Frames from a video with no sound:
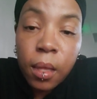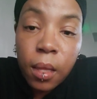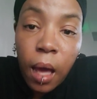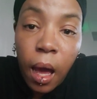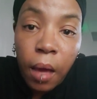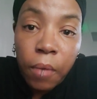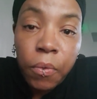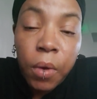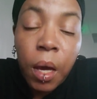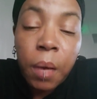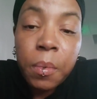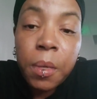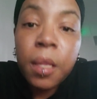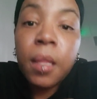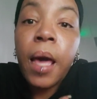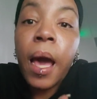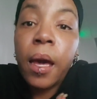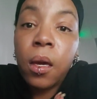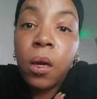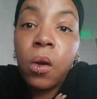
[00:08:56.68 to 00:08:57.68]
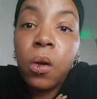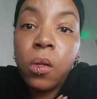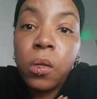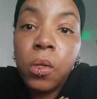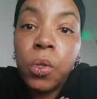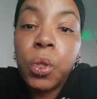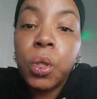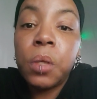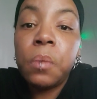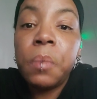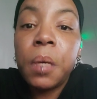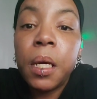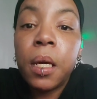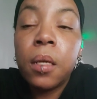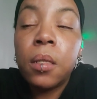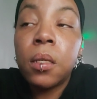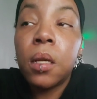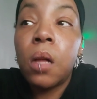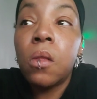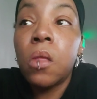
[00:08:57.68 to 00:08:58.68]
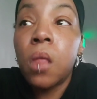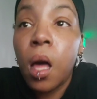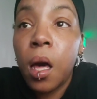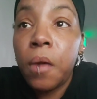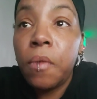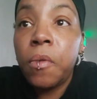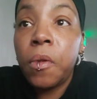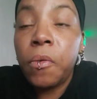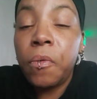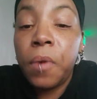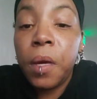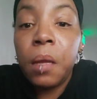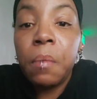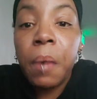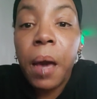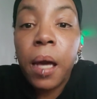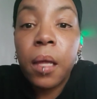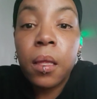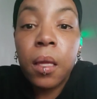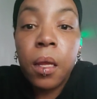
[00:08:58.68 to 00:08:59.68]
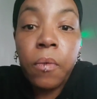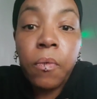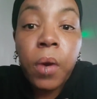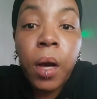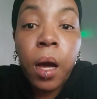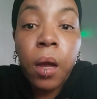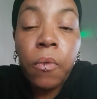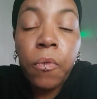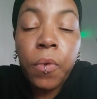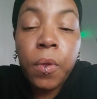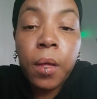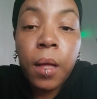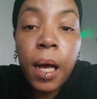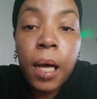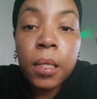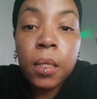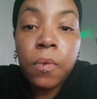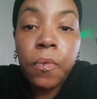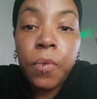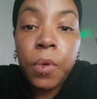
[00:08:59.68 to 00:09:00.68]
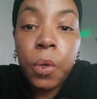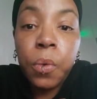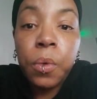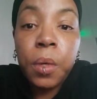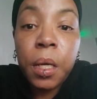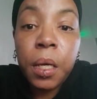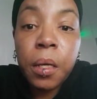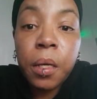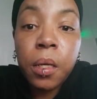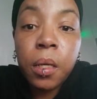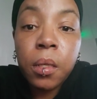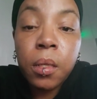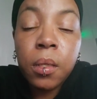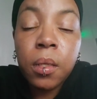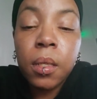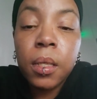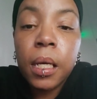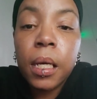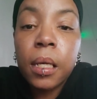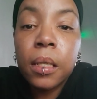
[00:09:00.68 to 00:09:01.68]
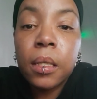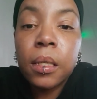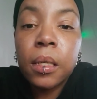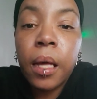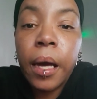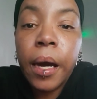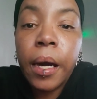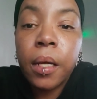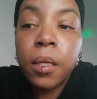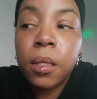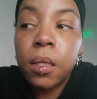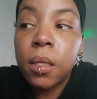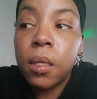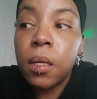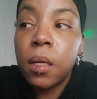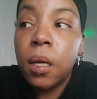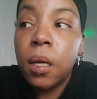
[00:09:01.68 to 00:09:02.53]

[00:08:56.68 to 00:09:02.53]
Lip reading: I've come to that conclusion because a lot of the feedback that I've gotten for the last few years is that